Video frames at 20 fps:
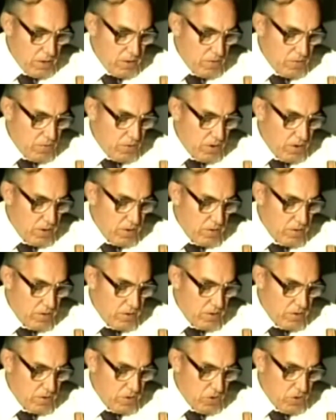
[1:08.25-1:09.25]
As far
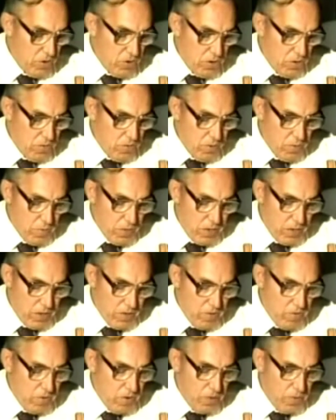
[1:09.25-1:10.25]
as it is known from the
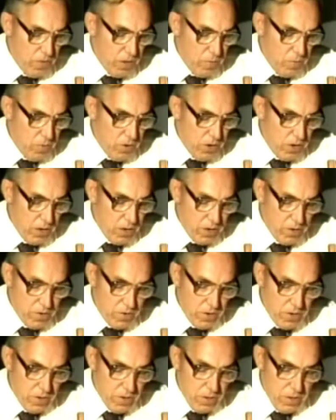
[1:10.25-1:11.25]
history of
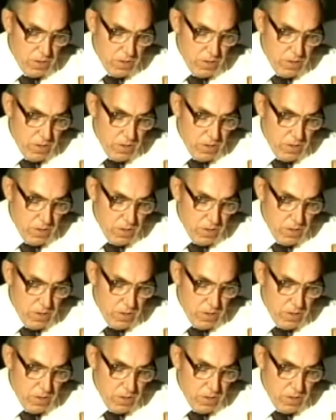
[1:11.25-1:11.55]
embryology,